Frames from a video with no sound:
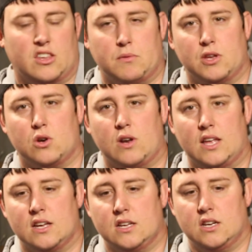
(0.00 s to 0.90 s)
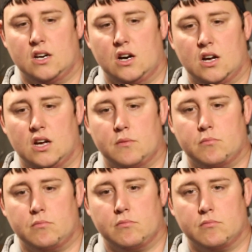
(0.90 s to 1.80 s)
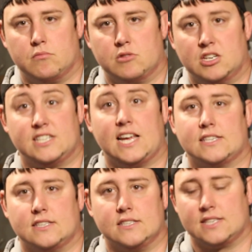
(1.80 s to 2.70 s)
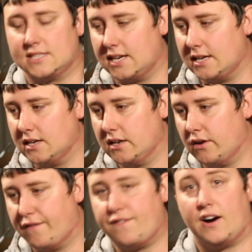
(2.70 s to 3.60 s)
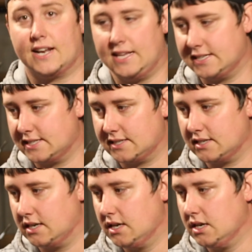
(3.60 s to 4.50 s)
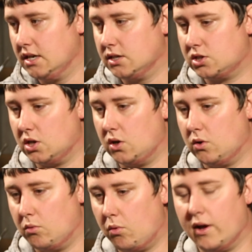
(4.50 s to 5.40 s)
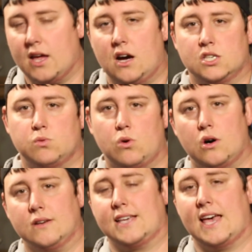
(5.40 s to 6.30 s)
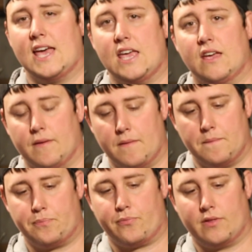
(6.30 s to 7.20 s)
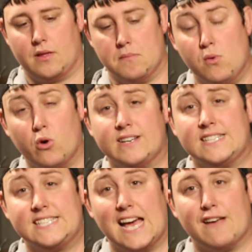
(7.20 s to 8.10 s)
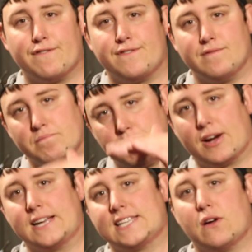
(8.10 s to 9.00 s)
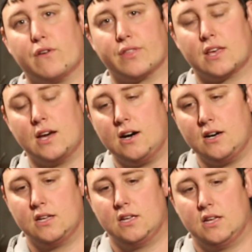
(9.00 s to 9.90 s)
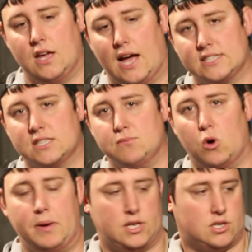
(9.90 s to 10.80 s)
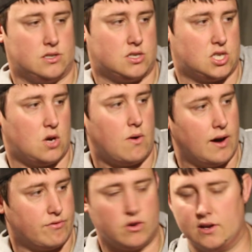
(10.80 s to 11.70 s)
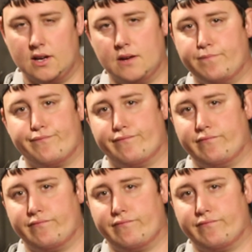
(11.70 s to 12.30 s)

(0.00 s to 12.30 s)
know what you call it. Contestants, let's say, or finalists. So what he asked was a more in-depth breakdown of the car and some more pictures. So I wrote